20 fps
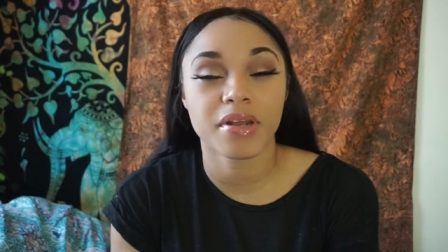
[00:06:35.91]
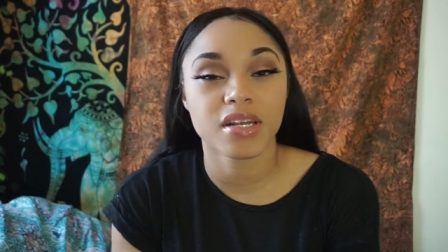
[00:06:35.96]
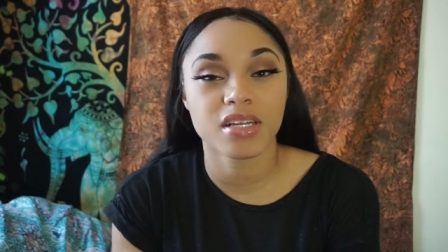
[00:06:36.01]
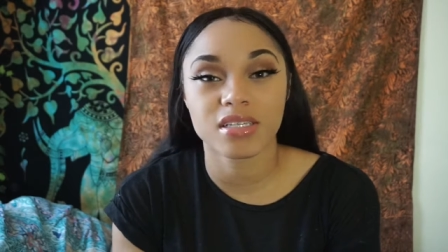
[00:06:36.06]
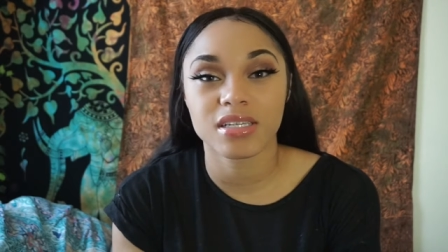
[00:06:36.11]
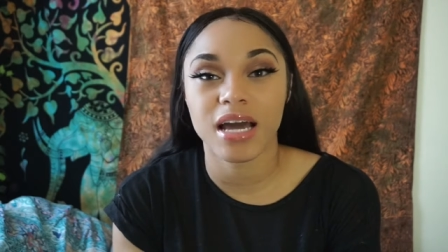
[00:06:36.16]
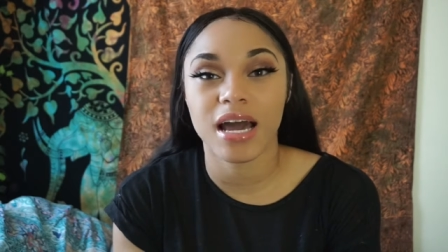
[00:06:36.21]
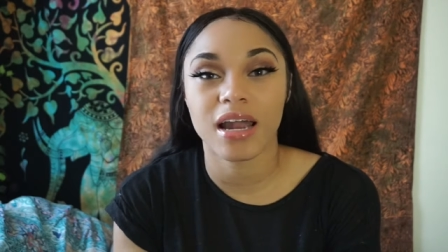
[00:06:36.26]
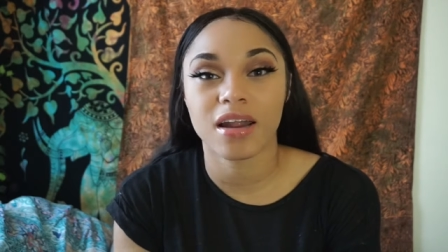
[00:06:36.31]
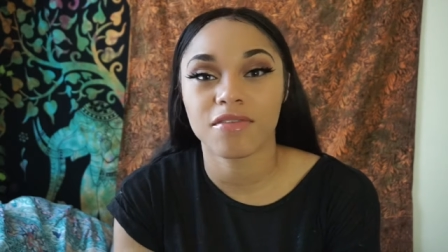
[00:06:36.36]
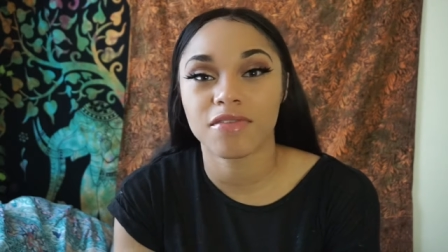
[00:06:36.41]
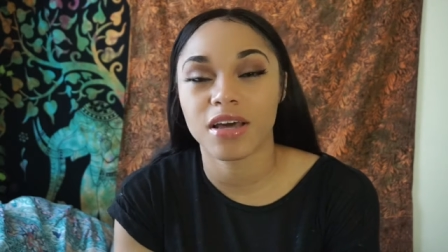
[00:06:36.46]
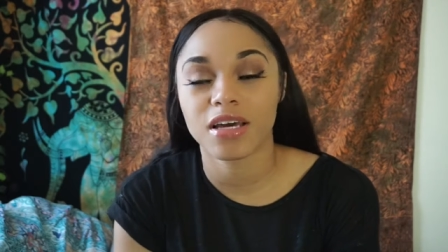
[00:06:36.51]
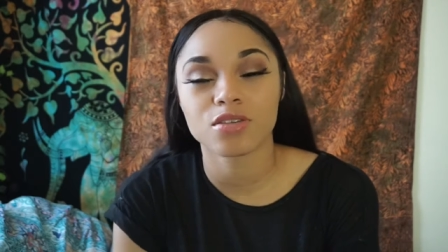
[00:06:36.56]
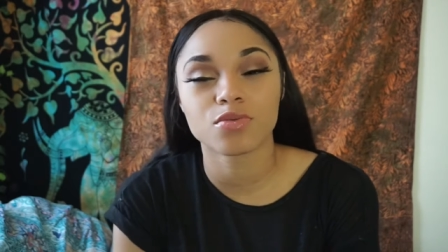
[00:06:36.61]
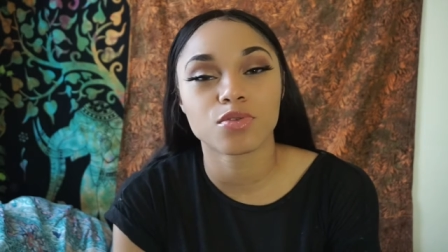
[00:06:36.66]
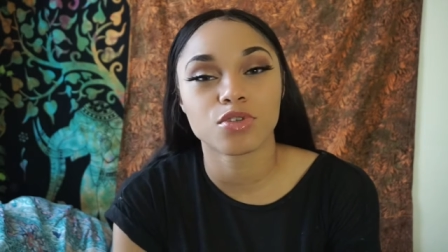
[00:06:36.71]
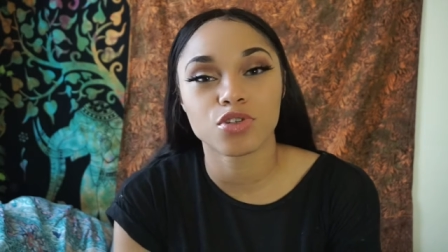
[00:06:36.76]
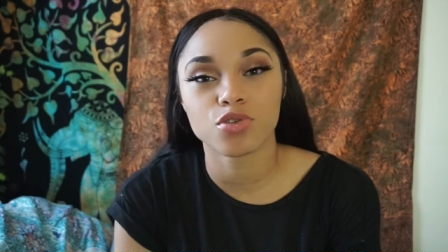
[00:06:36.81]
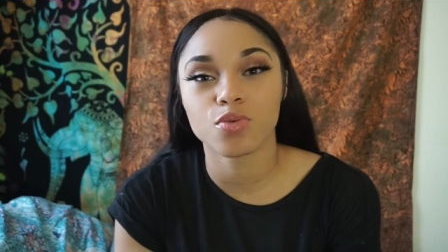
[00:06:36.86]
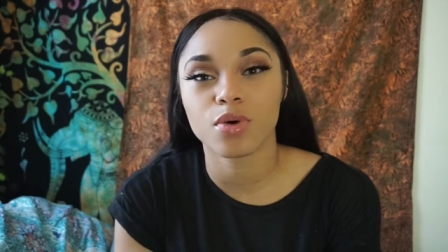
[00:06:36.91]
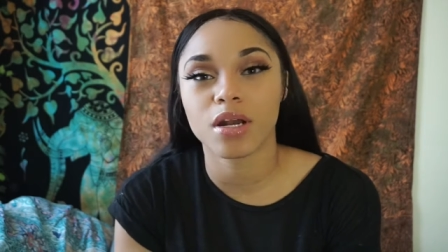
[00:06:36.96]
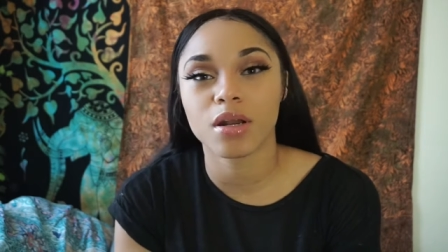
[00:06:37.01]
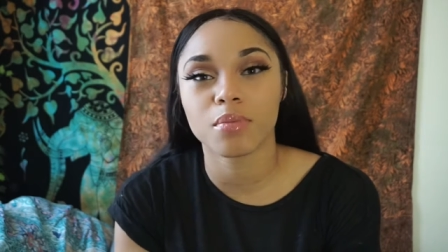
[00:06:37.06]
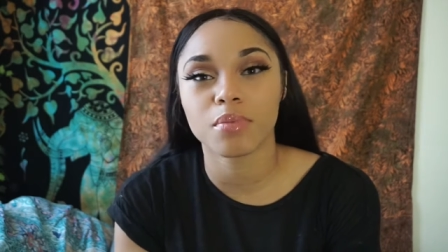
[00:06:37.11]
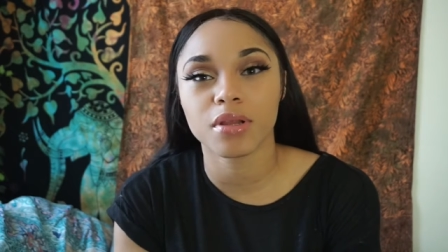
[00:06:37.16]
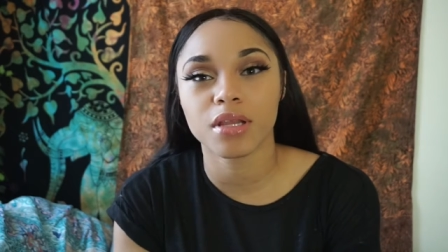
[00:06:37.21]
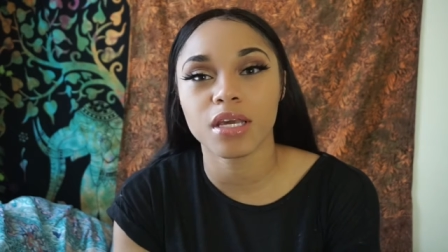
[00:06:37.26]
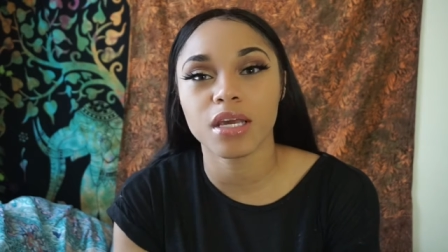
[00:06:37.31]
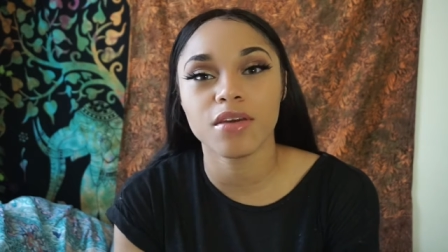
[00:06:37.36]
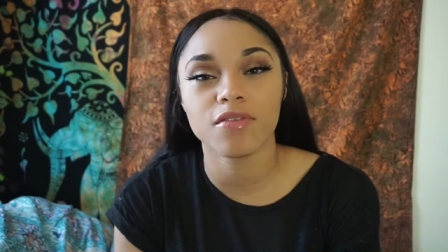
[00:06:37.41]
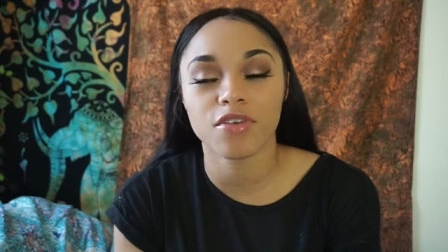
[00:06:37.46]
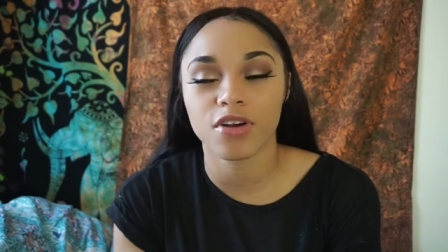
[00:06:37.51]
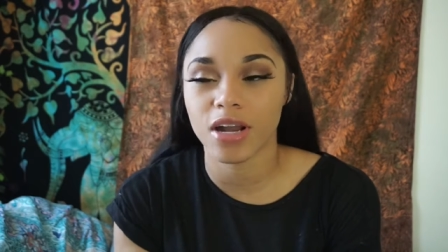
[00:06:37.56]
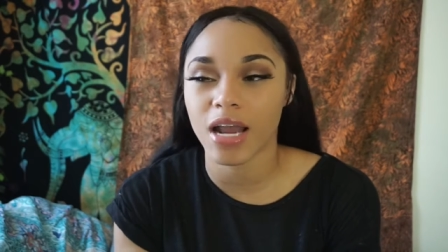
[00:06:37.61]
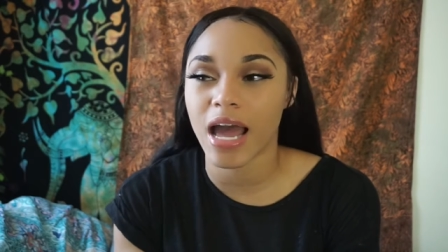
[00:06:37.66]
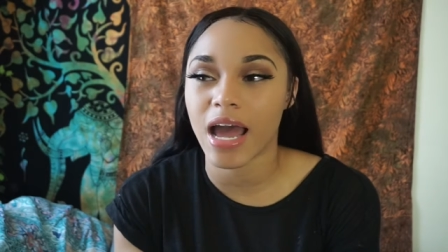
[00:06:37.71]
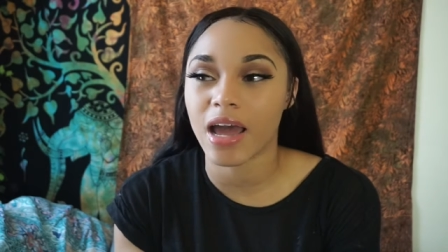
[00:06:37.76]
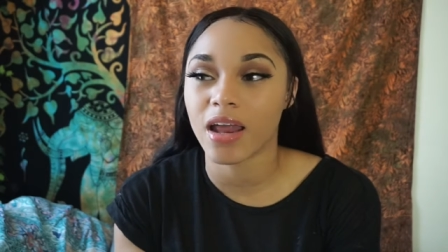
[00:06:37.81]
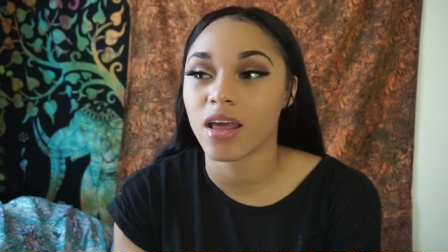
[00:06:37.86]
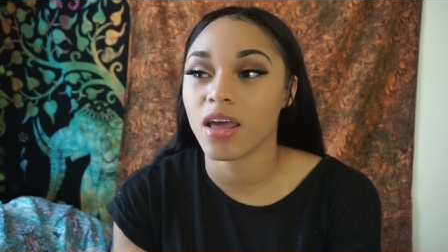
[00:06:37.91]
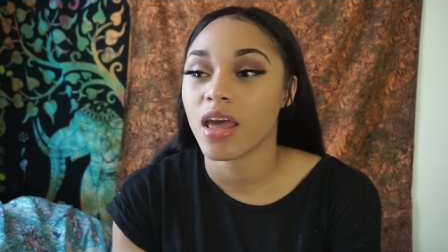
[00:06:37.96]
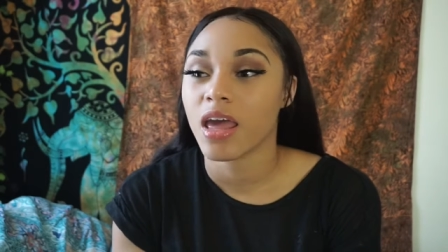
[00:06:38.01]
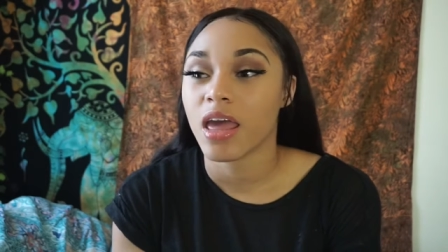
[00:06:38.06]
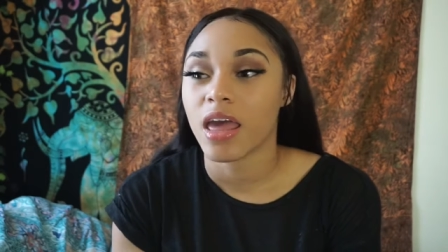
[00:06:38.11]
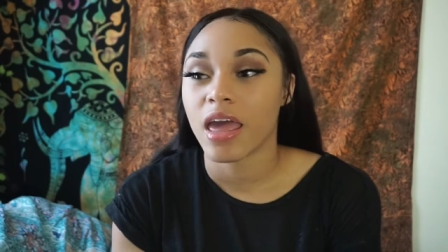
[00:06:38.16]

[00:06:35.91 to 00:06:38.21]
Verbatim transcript: and decide if that's what you want to believe or not.